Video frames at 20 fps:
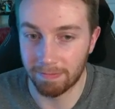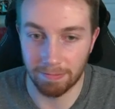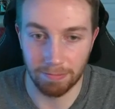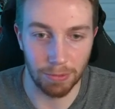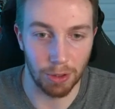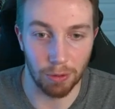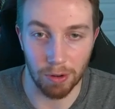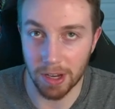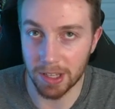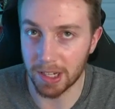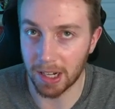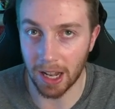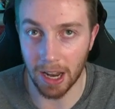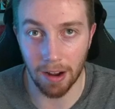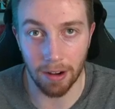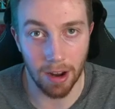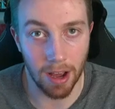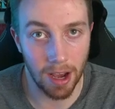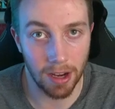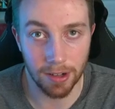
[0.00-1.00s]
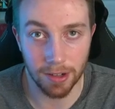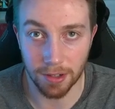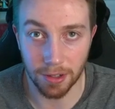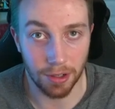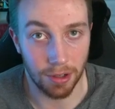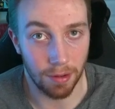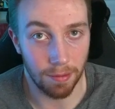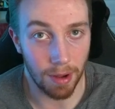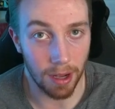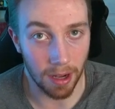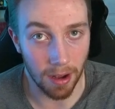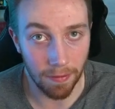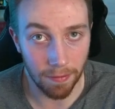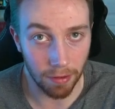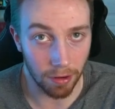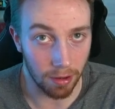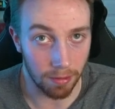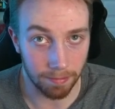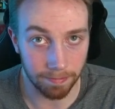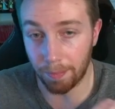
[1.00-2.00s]
the rest of Cloud9 just couldn't make up for
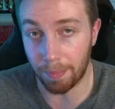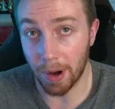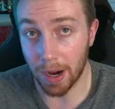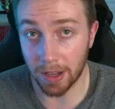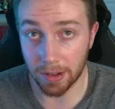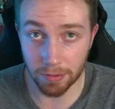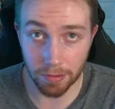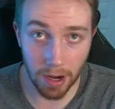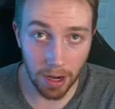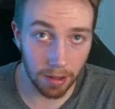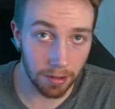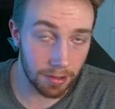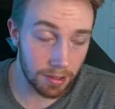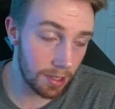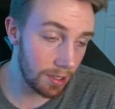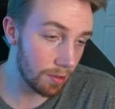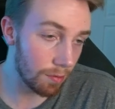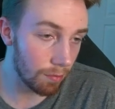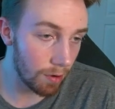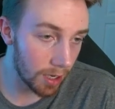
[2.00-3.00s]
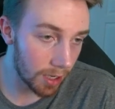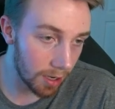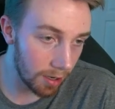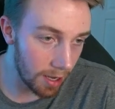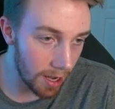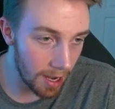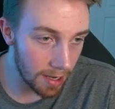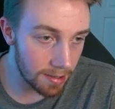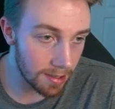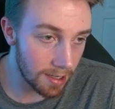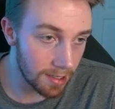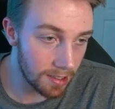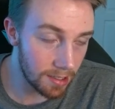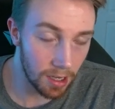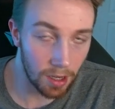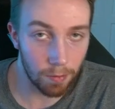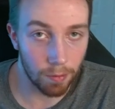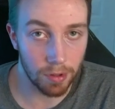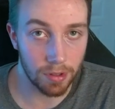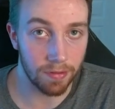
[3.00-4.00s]
it. But his regular season record, as I
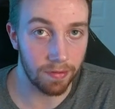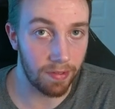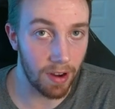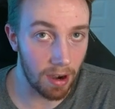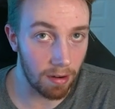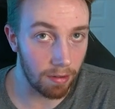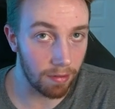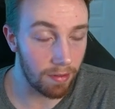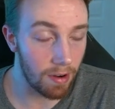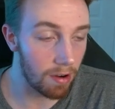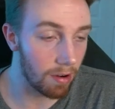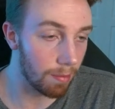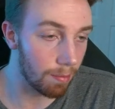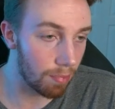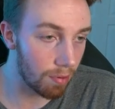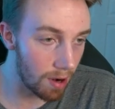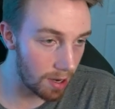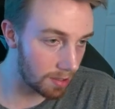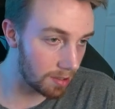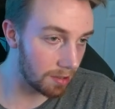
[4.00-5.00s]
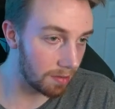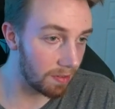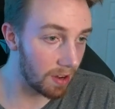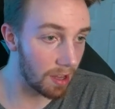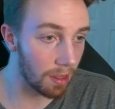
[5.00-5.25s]
said, was very, very impressive. He had